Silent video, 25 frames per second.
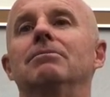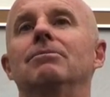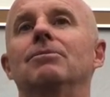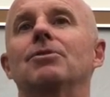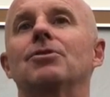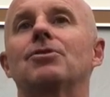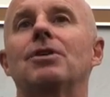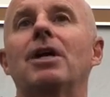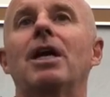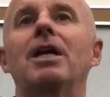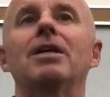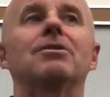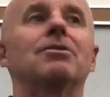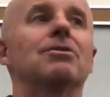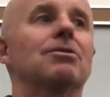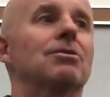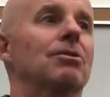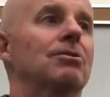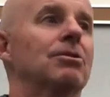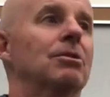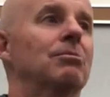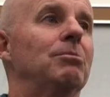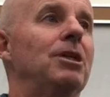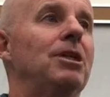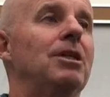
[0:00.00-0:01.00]
sites and
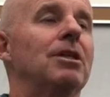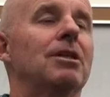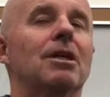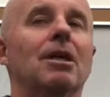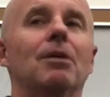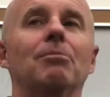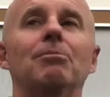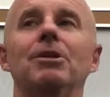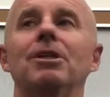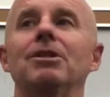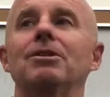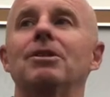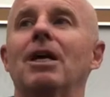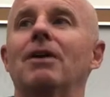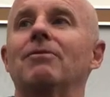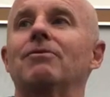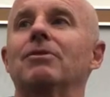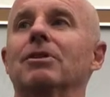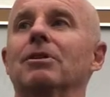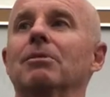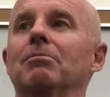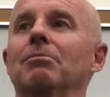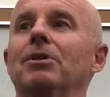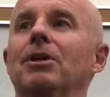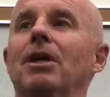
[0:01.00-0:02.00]
social media companies have to
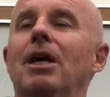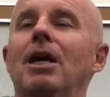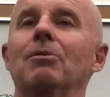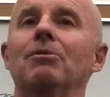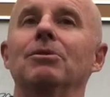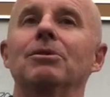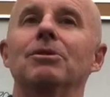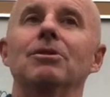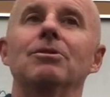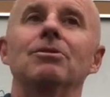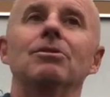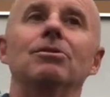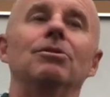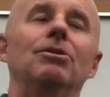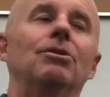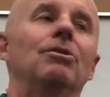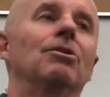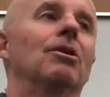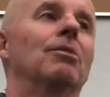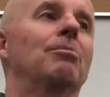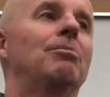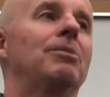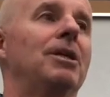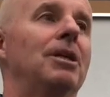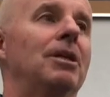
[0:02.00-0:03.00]
comply with these new
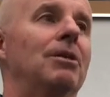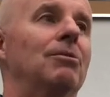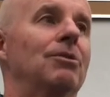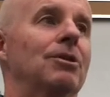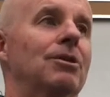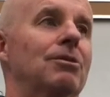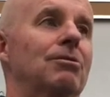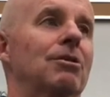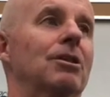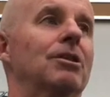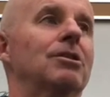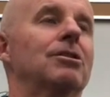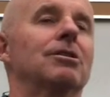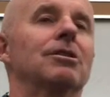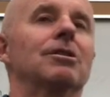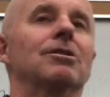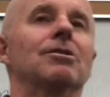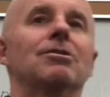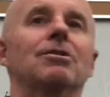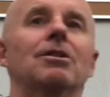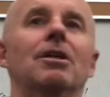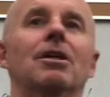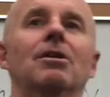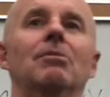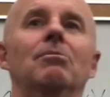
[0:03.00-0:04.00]
European
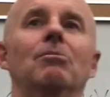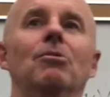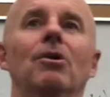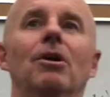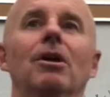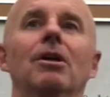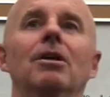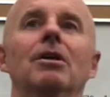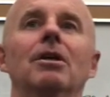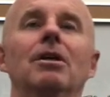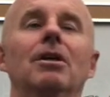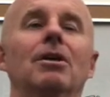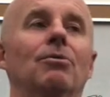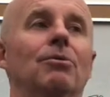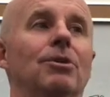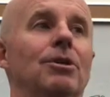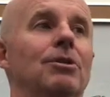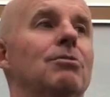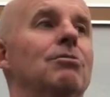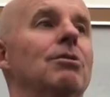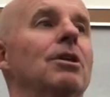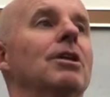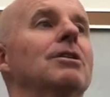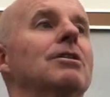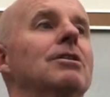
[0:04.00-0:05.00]
restrictions that are more
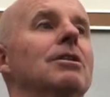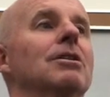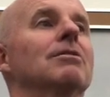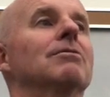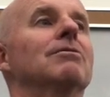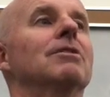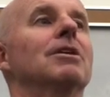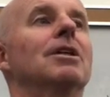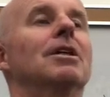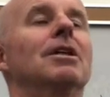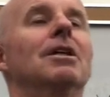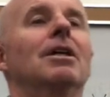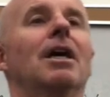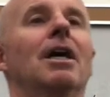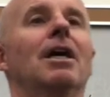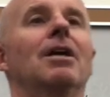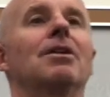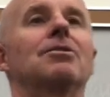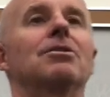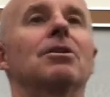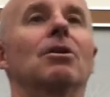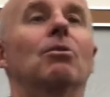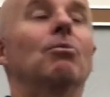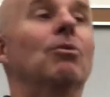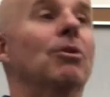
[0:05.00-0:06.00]
restrictive, and
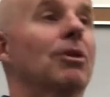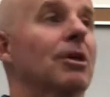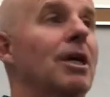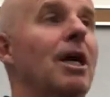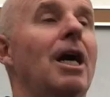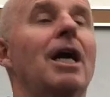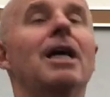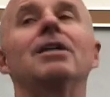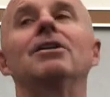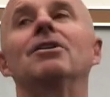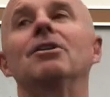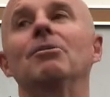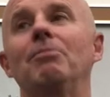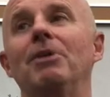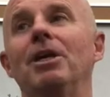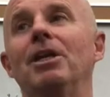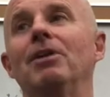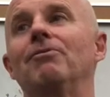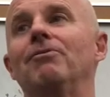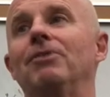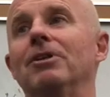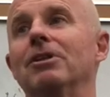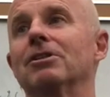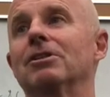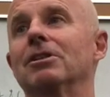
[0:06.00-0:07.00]
so we're kind of the
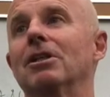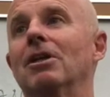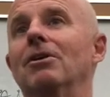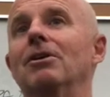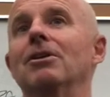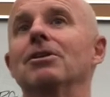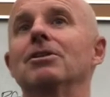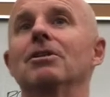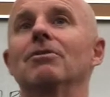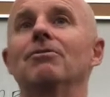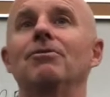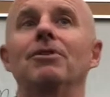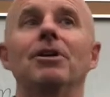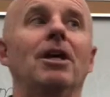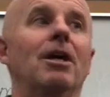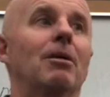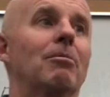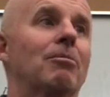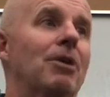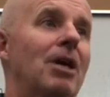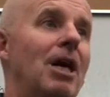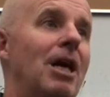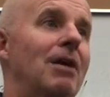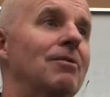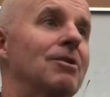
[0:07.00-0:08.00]
beneficiaries of their
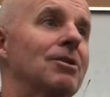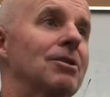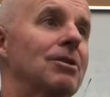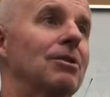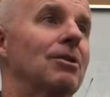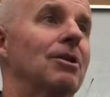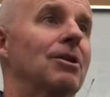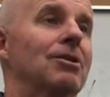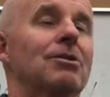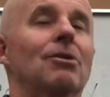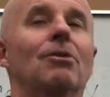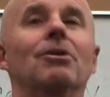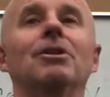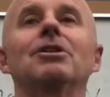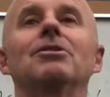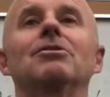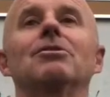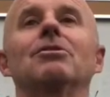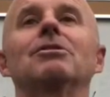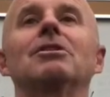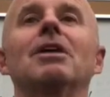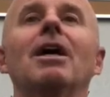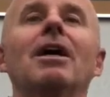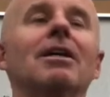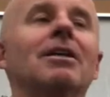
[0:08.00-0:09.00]
privacy laws, or at least
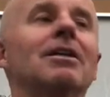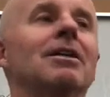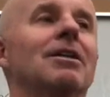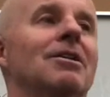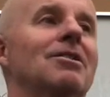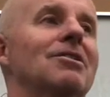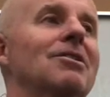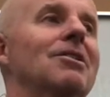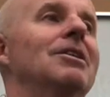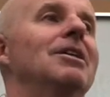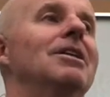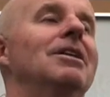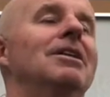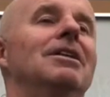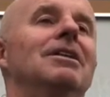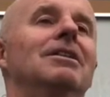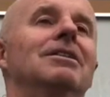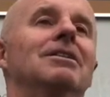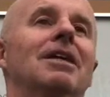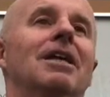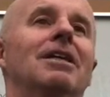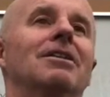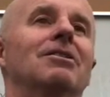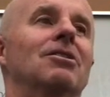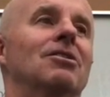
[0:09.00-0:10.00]
they're telling us
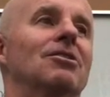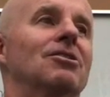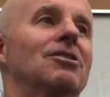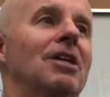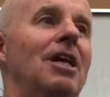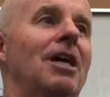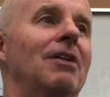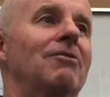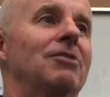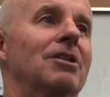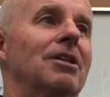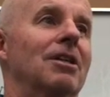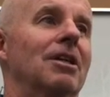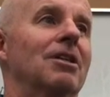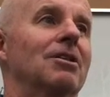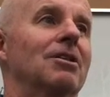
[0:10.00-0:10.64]
that they're shafting